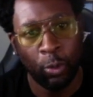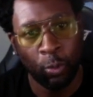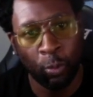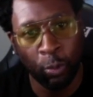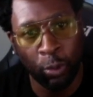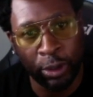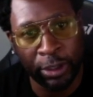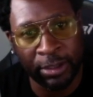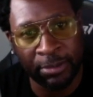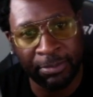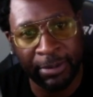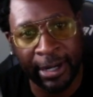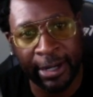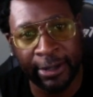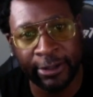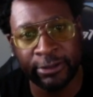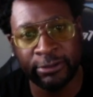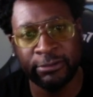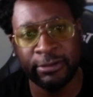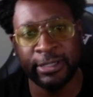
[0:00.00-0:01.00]
What about
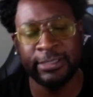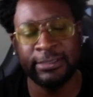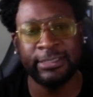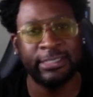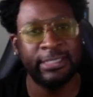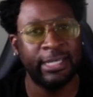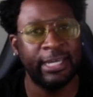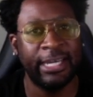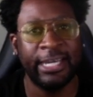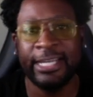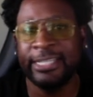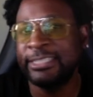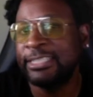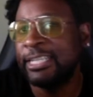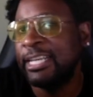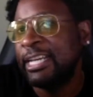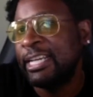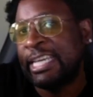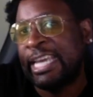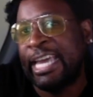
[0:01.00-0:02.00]
a credit to cash?
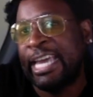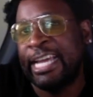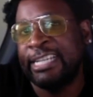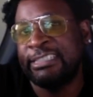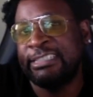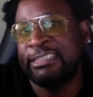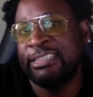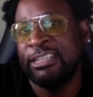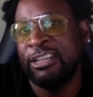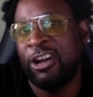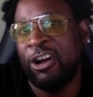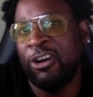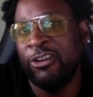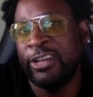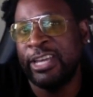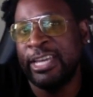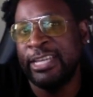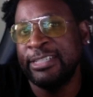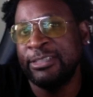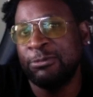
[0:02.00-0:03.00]
Cash is in the all
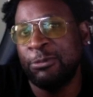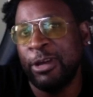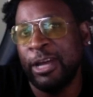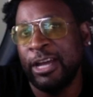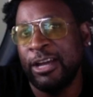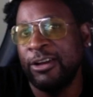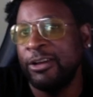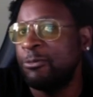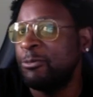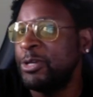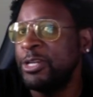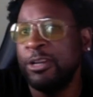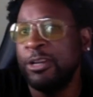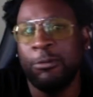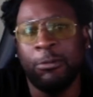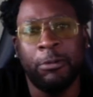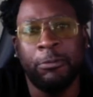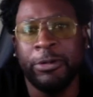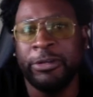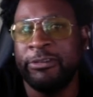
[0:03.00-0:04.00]
gain as well, and we know
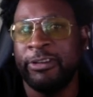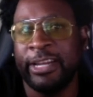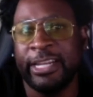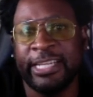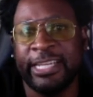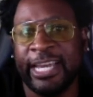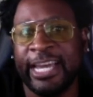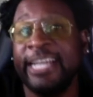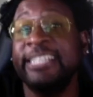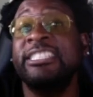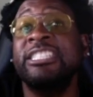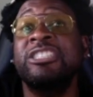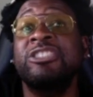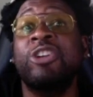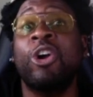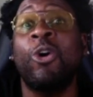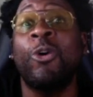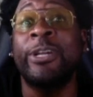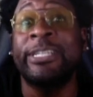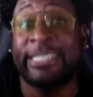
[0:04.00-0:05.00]
when we credit cash, it's
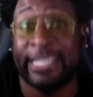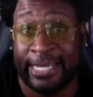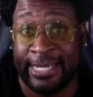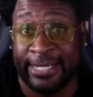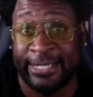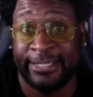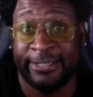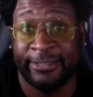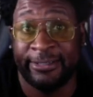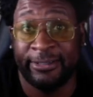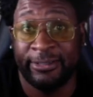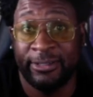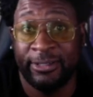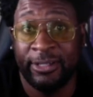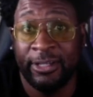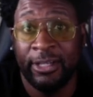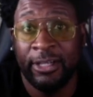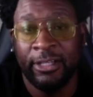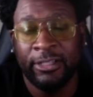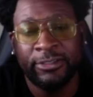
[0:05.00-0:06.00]
going down.
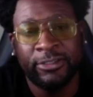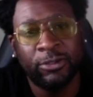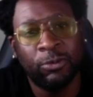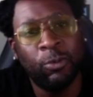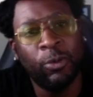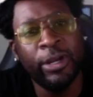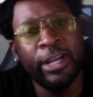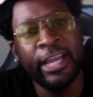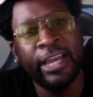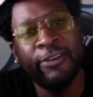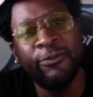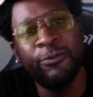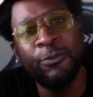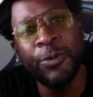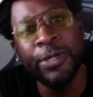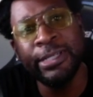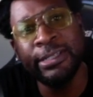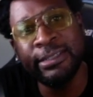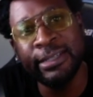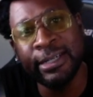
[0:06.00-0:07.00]
So what have
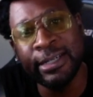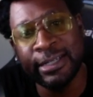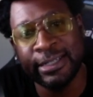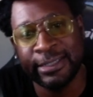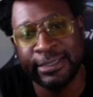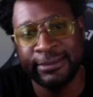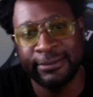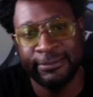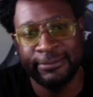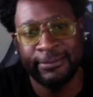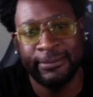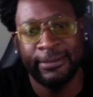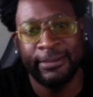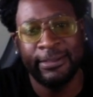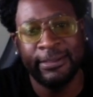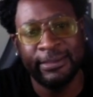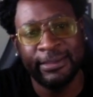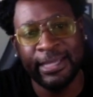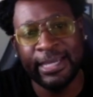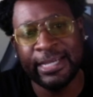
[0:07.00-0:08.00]
we done?
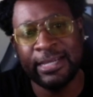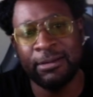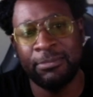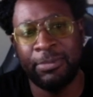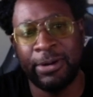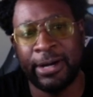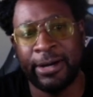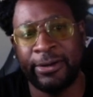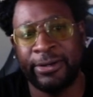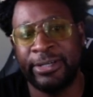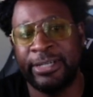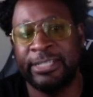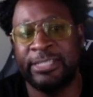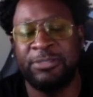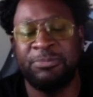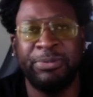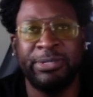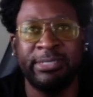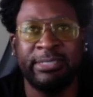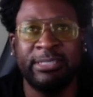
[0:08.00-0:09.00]
Think about it.
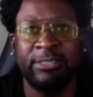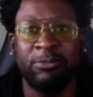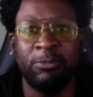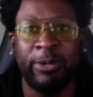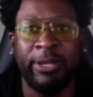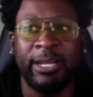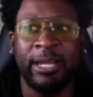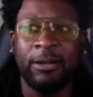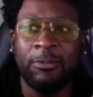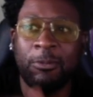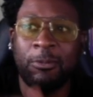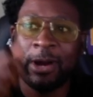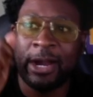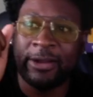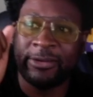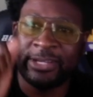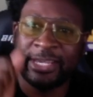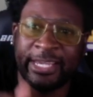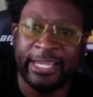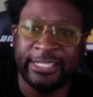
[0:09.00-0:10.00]
Expenses went up while
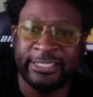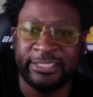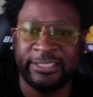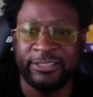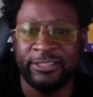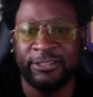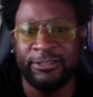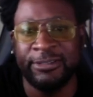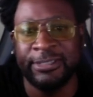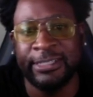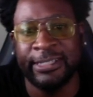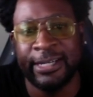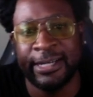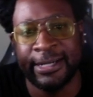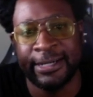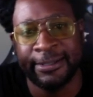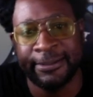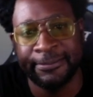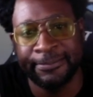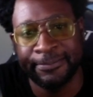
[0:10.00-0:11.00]
cash is going
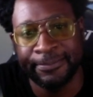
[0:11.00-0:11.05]
down.